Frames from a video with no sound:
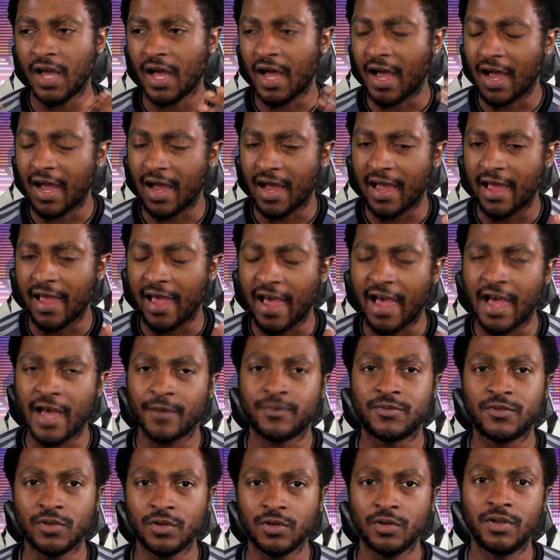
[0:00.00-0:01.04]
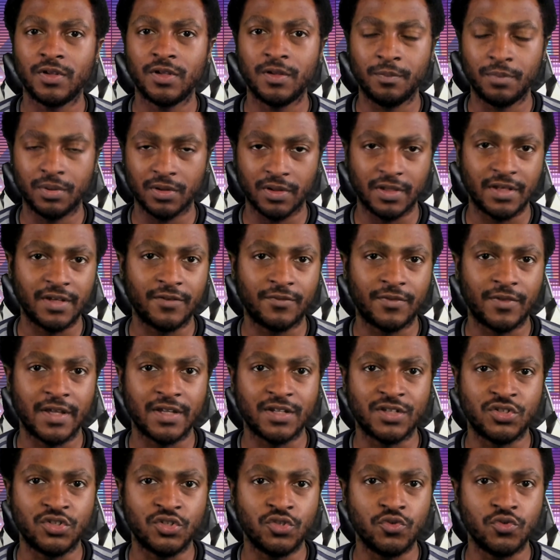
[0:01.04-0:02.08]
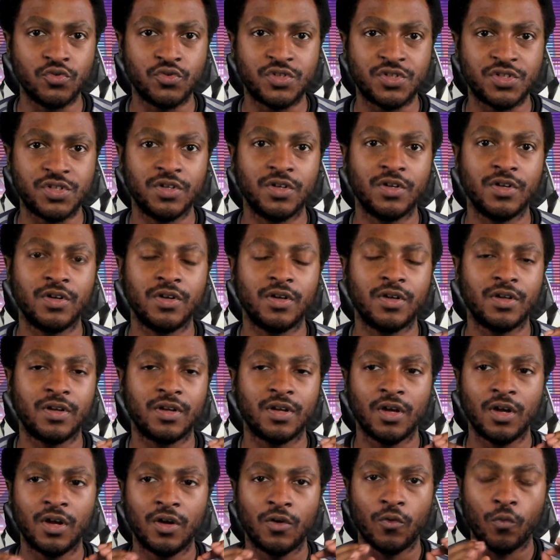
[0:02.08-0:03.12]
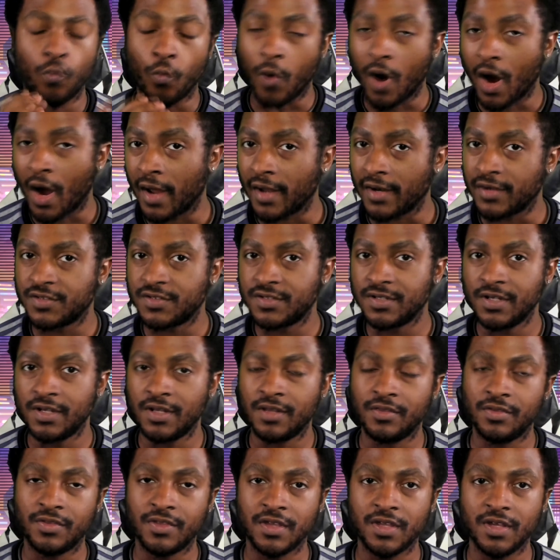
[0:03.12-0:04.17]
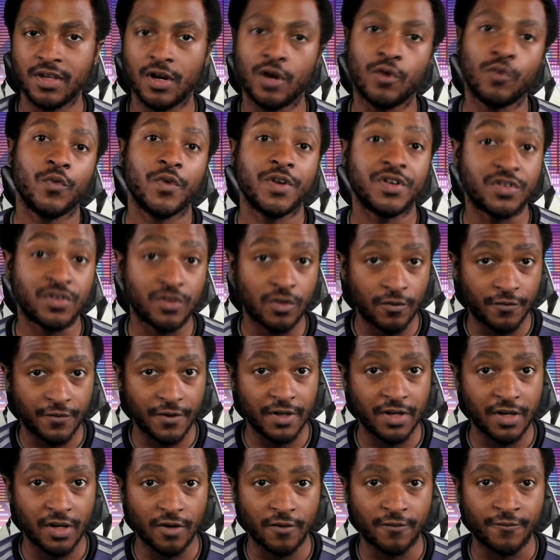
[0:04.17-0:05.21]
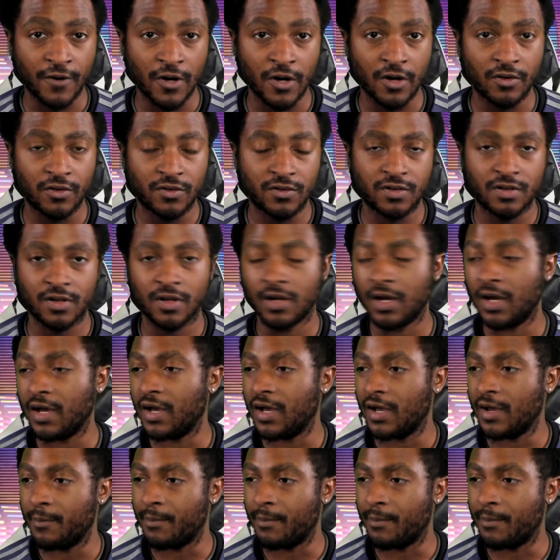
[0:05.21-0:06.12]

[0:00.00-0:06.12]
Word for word: I absolutely believe that you should watch the original video first uh,